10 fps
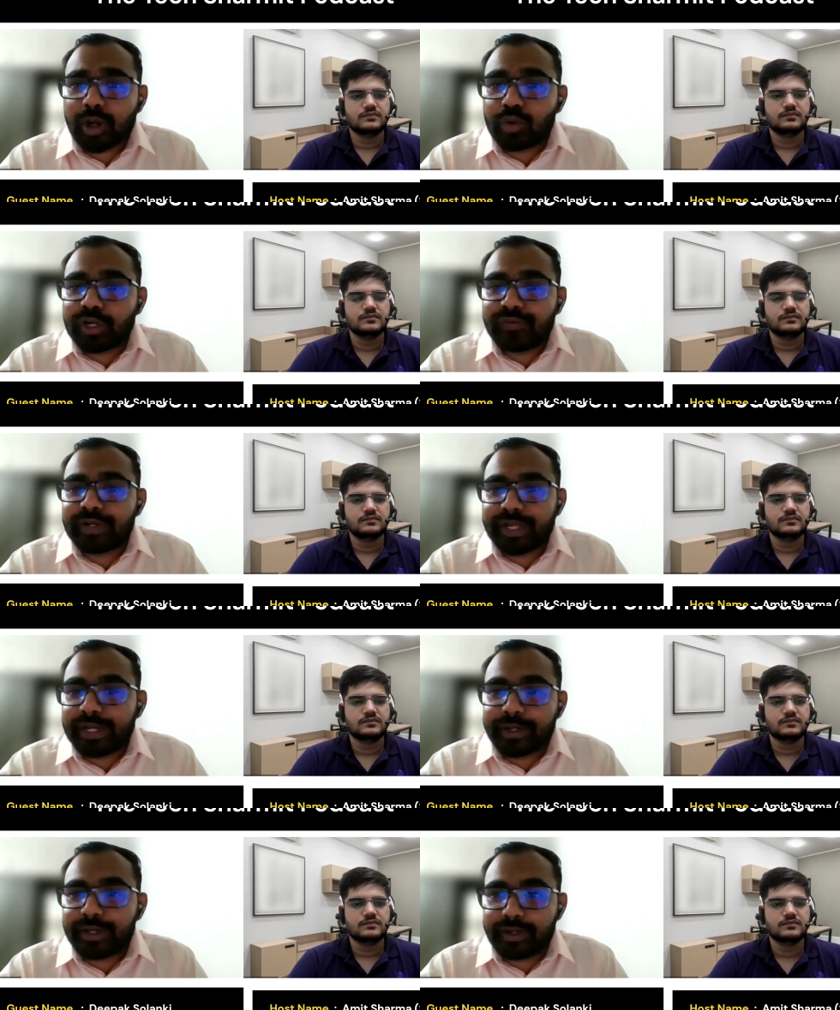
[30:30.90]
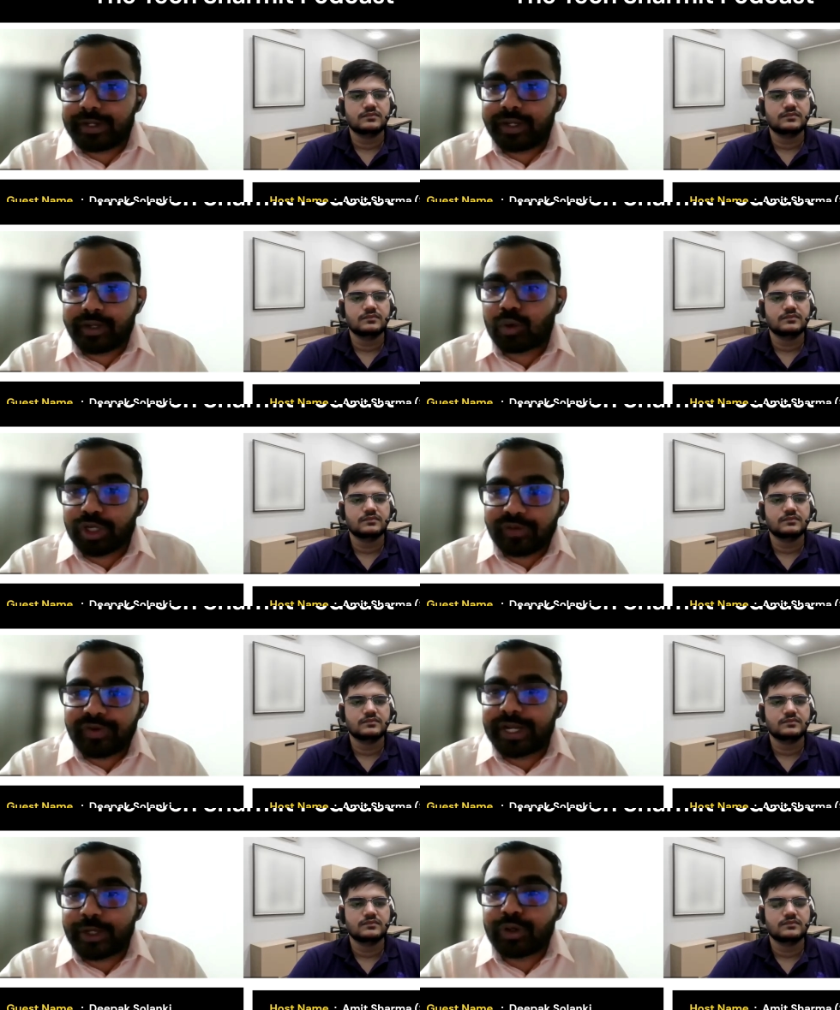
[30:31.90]
Speaker 1: it talks about how to deal with day to day how
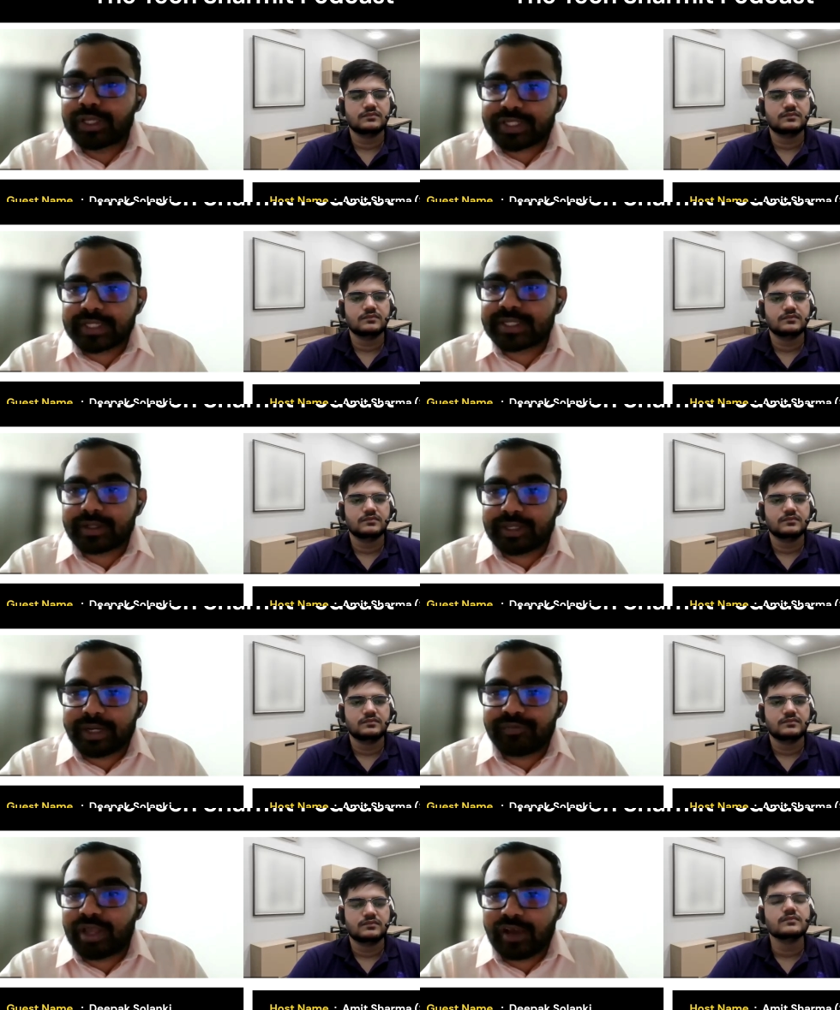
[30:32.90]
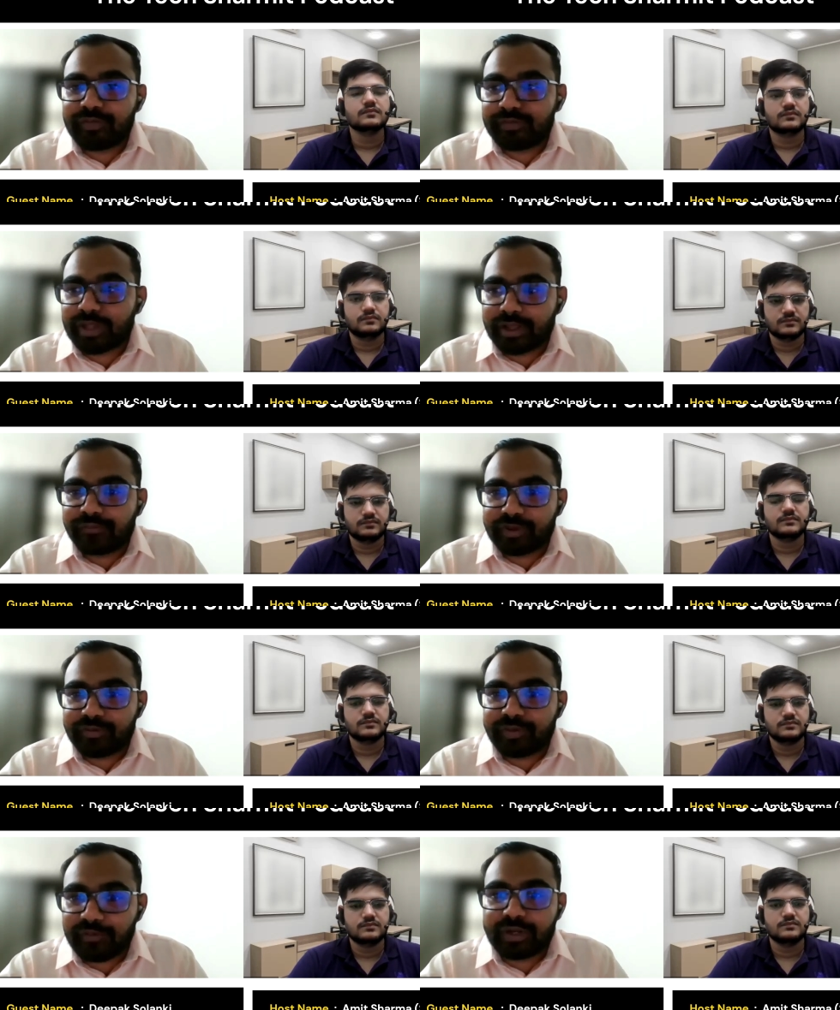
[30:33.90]
to deal with day to day stress that, that you have that you
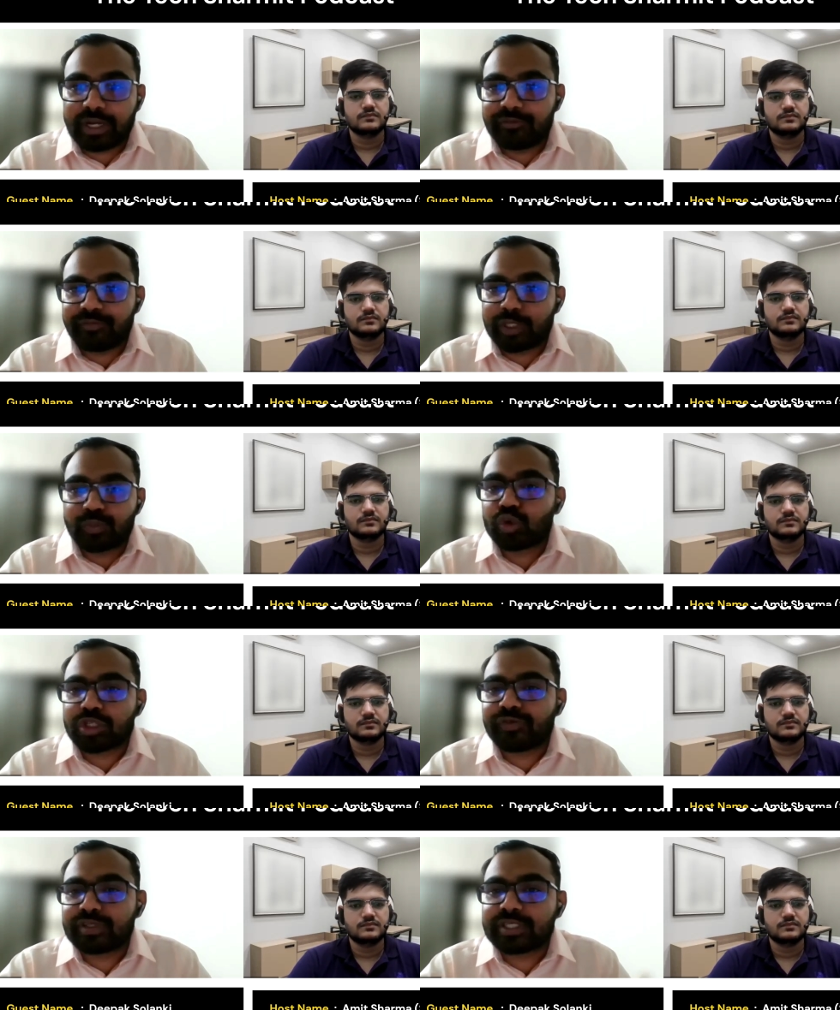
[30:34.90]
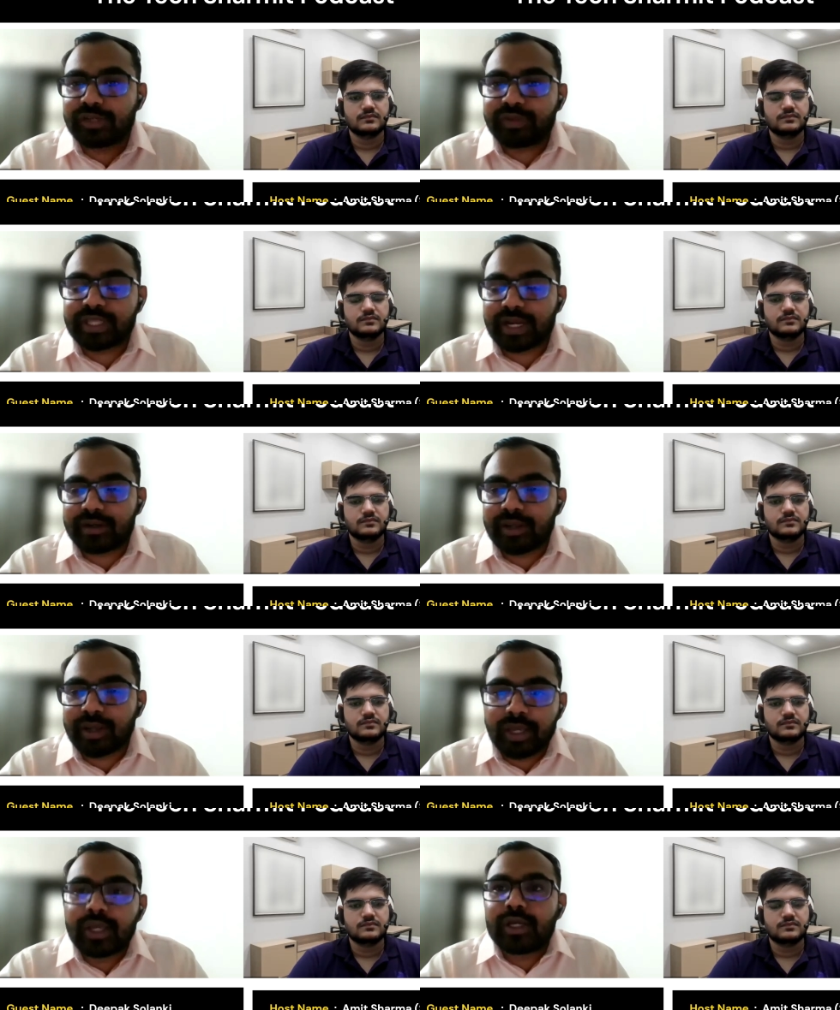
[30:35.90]
have, you have in life because most of us deal with
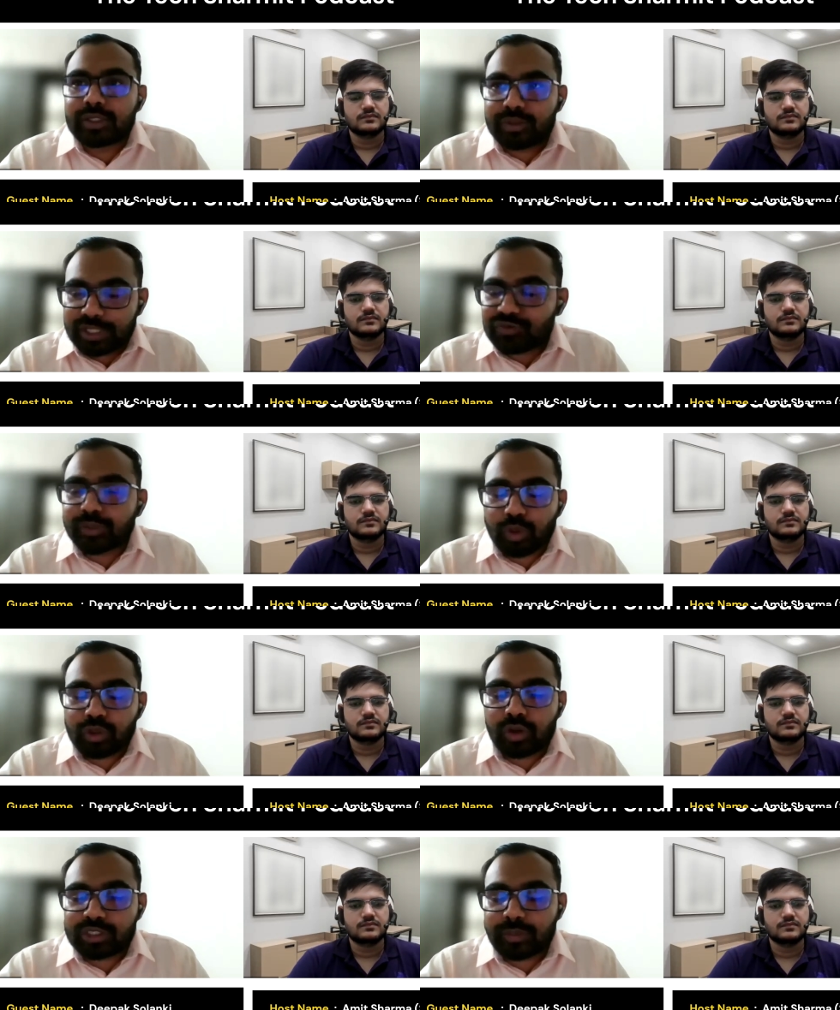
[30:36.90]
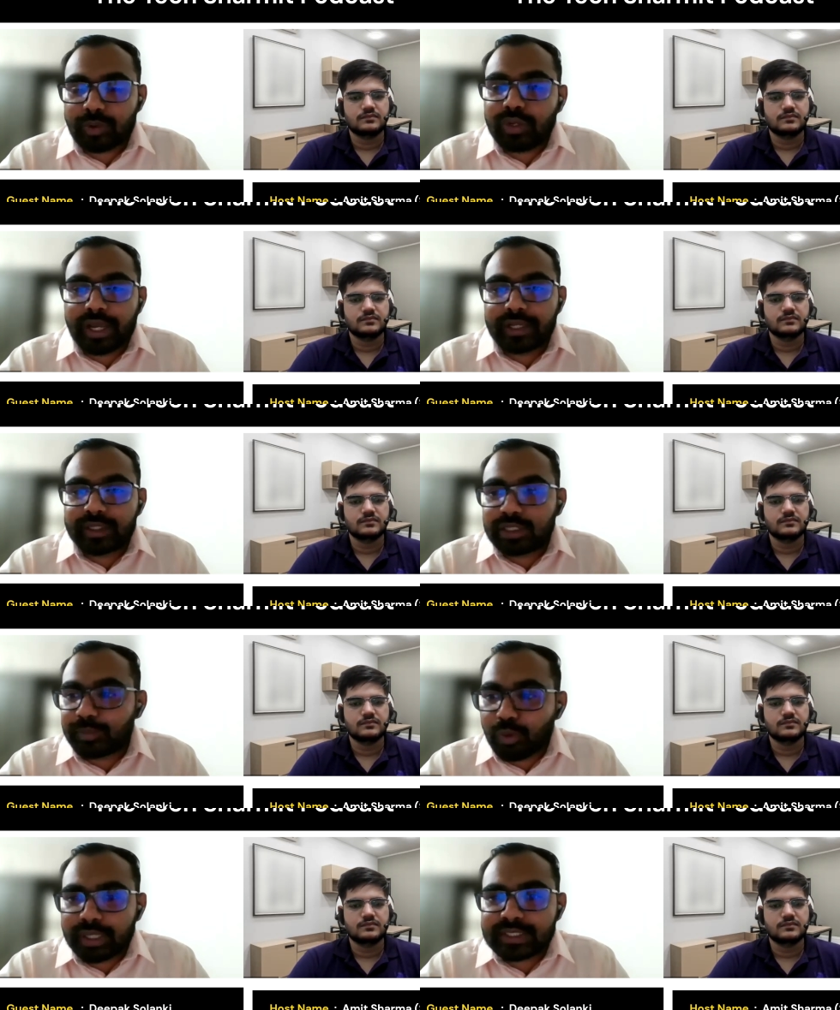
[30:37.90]
that that's what the book talks about
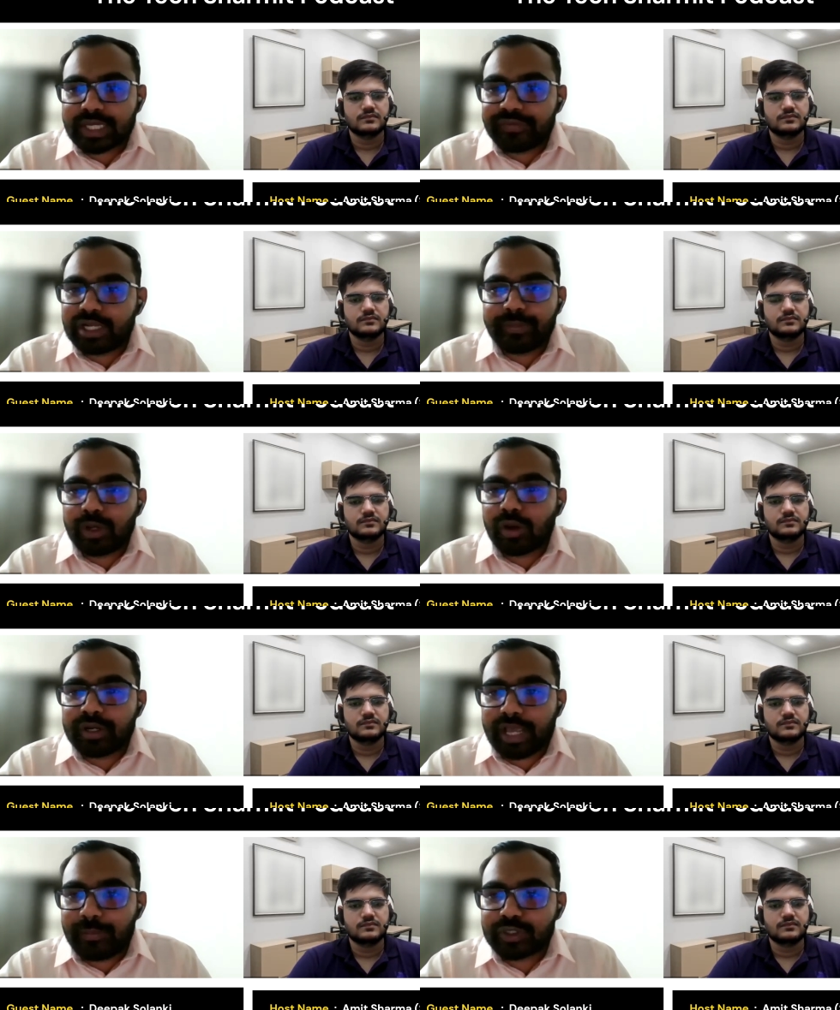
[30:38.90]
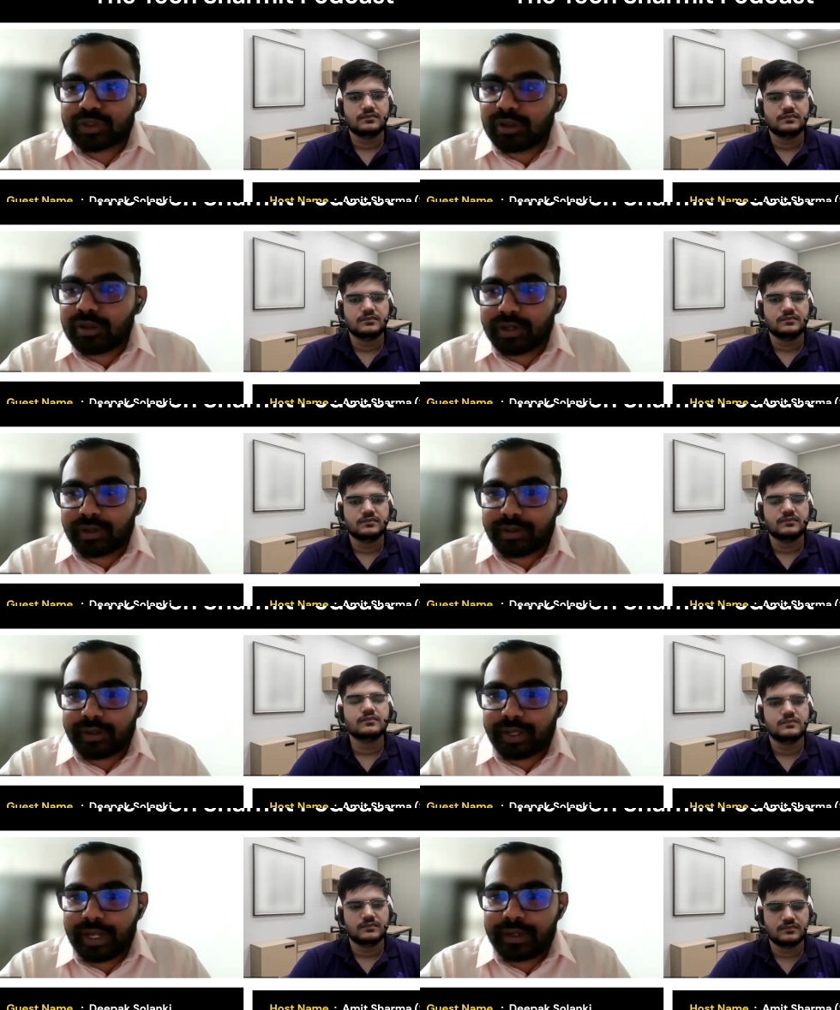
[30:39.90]
and the book is available on amazon
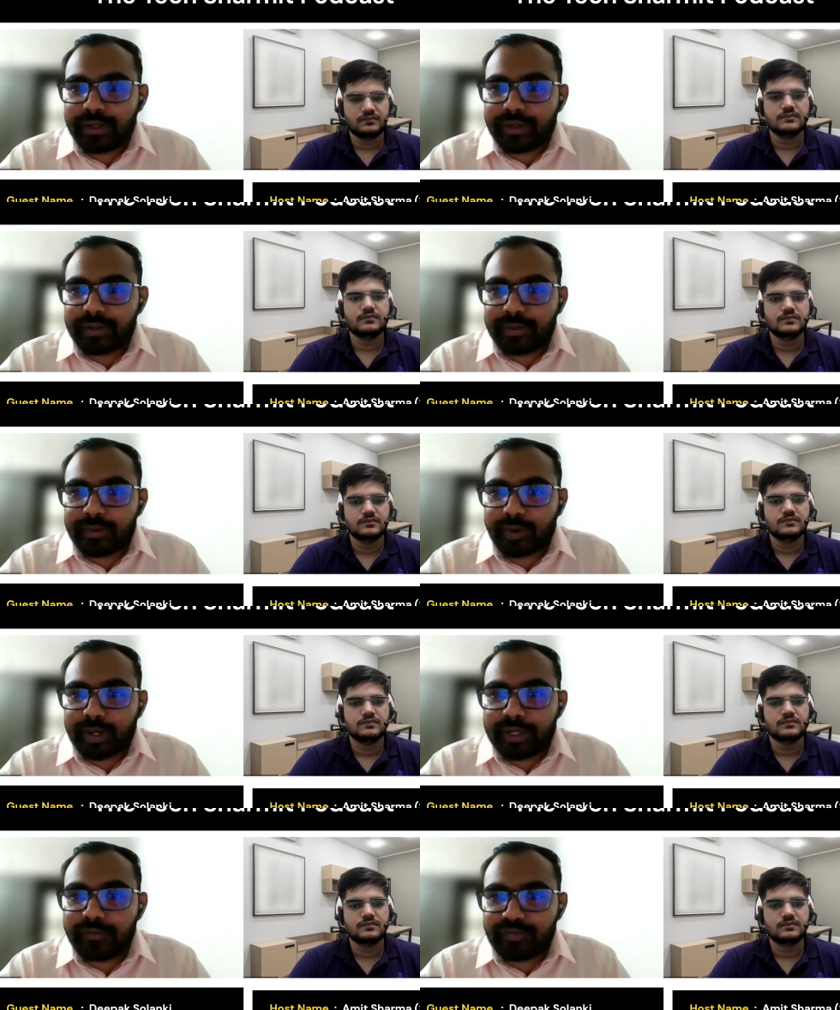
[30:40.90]
uh, mm-hmm. and uh,